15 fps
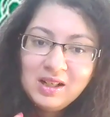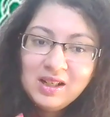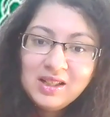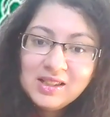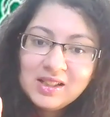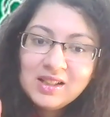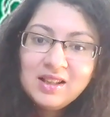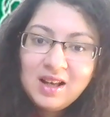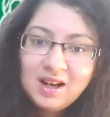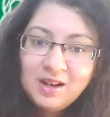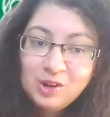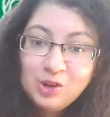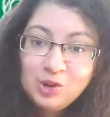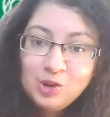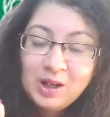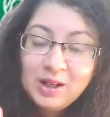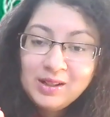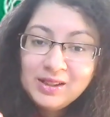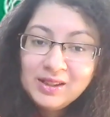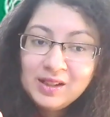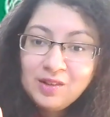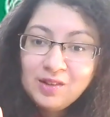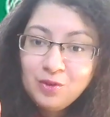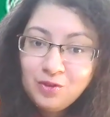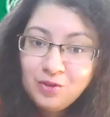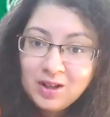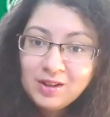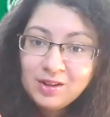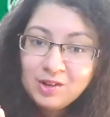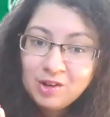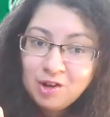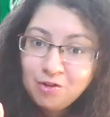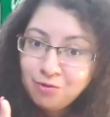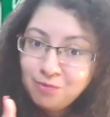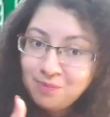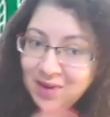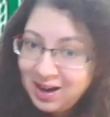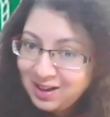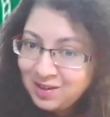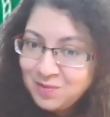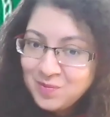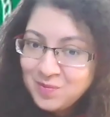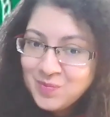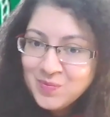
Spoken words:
He said that child is the father of man,